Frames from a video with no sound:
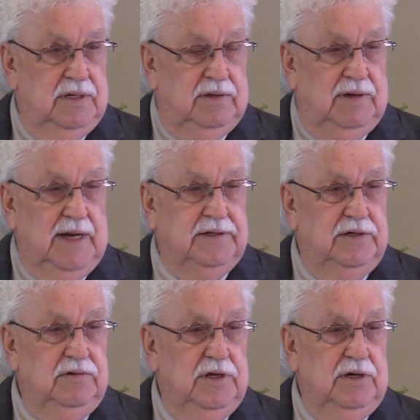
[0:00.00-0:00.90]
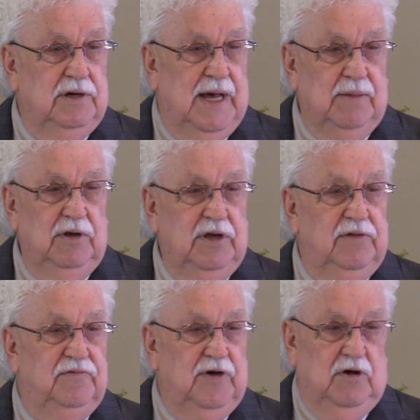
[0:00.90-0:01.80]
They're not too young. I'm
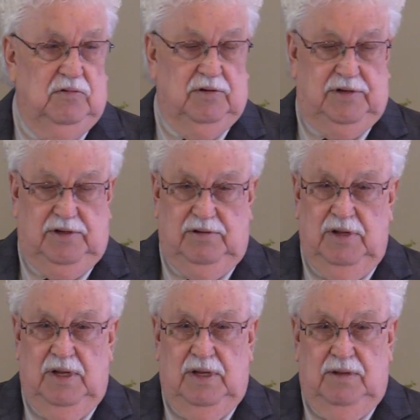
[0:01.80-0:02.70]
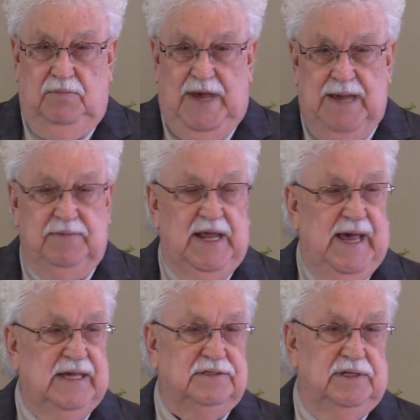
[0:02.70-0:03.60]
looking forward to
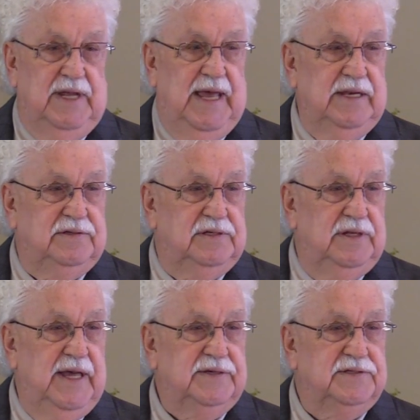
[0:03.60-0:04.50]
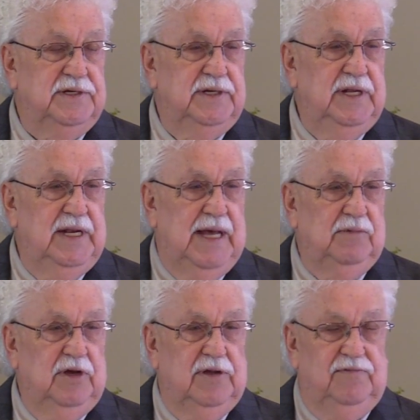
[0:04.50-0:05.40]
baptizing Aniston next Sunday, and
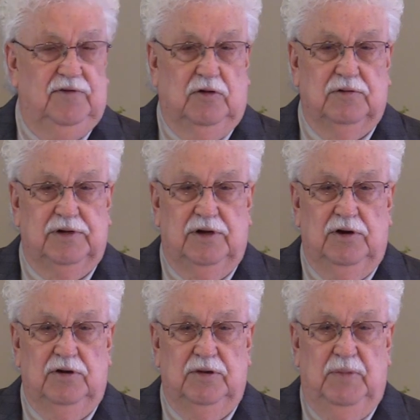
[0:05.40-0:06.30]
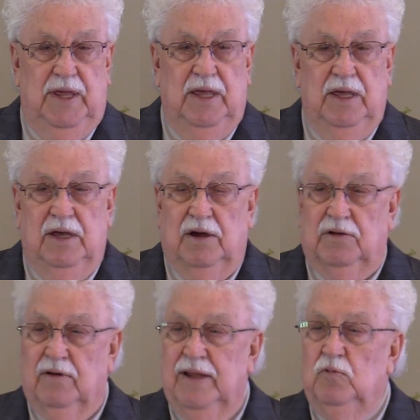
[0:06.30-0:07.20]
I'm looking forward to her to be a
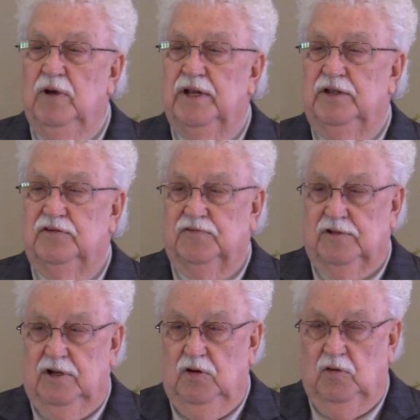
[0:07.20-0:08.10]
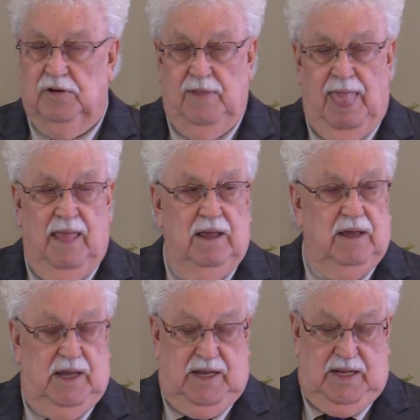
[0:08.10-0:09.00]
great witness for the Lord.
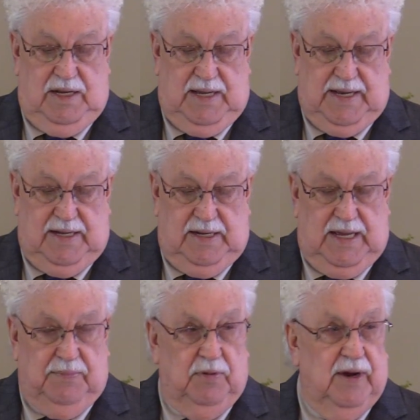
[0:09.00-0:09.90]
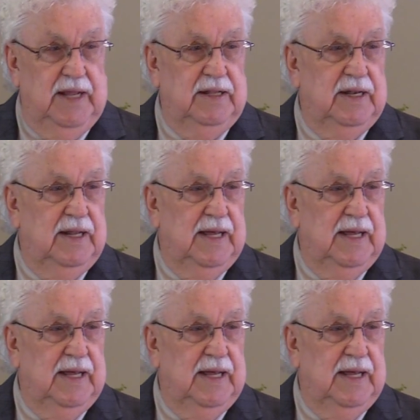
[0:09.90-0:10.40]
And, and, I, and I pray that